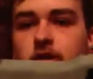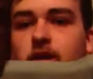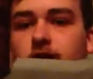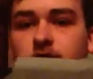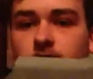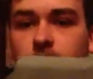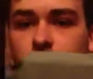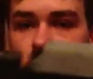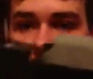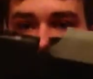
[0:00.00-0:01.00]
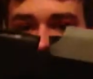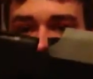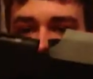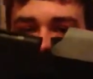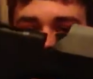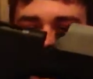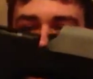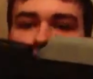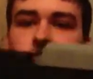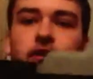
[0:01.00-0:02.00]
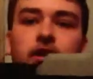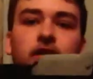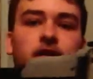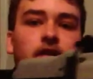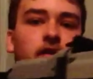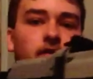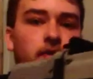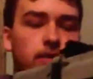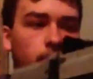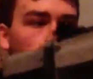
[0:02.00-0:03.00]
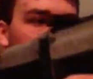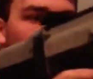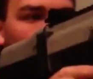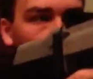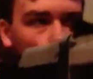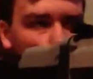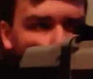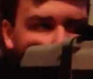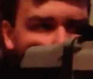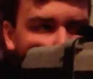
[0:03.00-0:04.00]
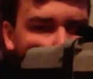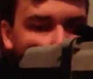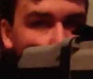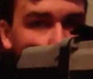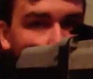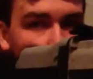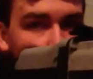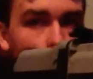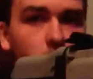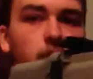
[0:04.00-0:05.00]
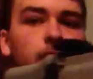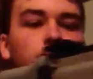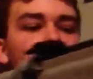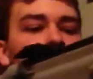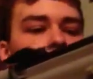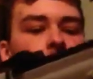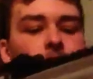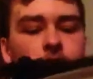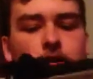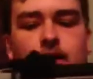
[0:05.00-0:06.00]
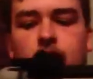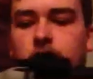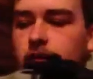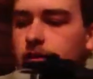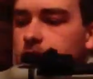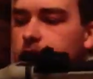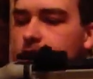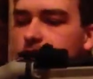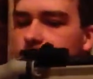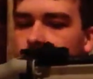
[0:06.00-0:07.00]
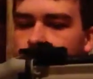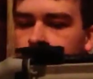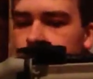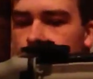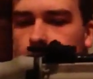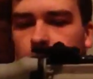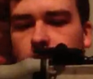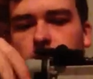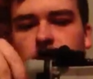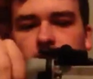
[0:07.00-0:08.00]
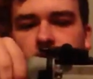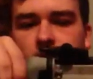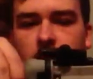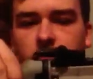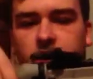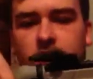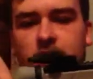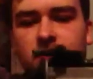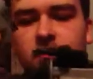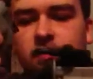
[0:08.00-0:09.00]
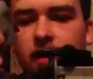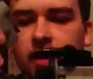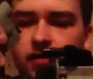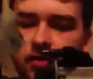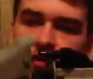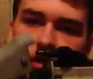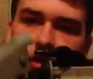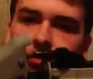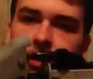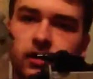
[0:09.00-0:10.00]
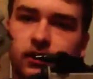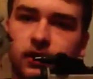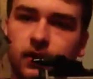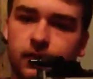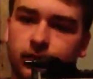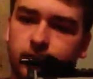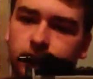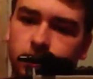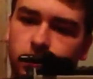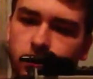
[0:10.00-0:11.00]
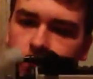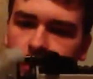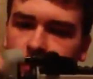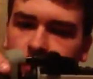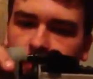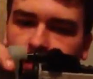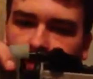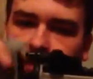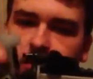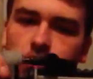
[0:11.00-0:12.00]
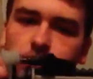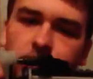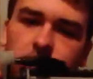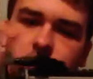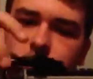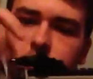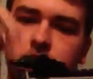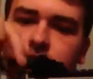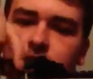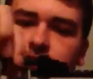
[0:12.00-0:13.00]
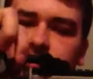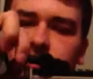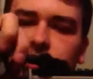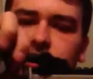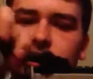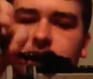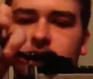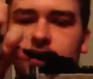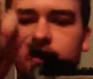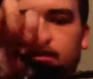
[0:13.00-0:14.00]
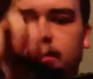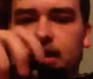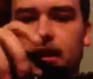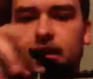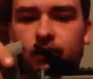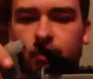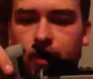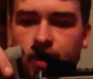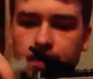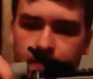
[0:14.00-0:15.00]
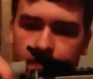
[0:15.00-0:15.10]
adjustable stock to fit people with a longer need for a reach. The battery is housed inside of the cheek rest, which is also a 2-position cheek rest, if you get the sight out of the way.